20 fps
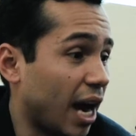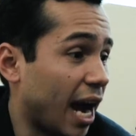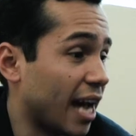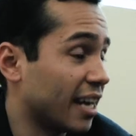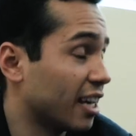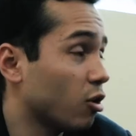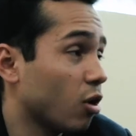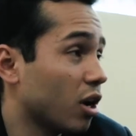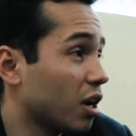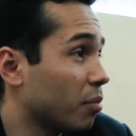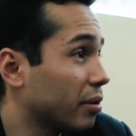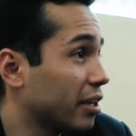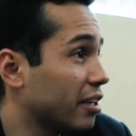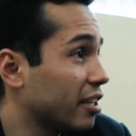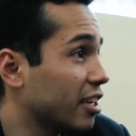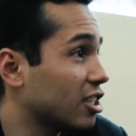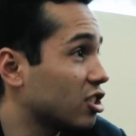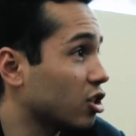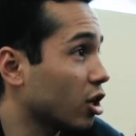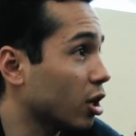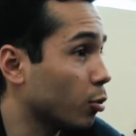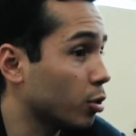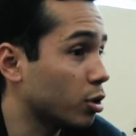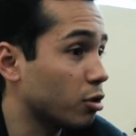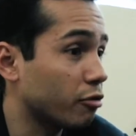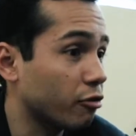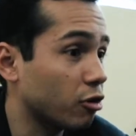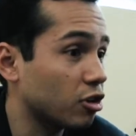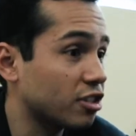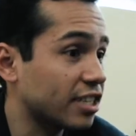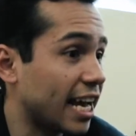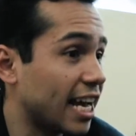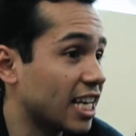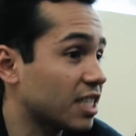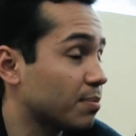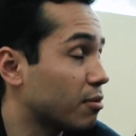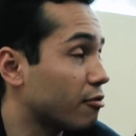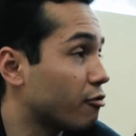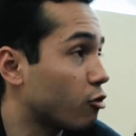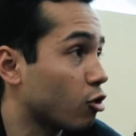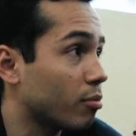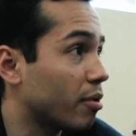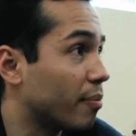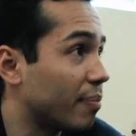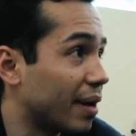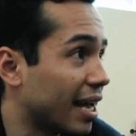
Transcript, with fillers: I didn't know how to play the guitar when you first asked me to form a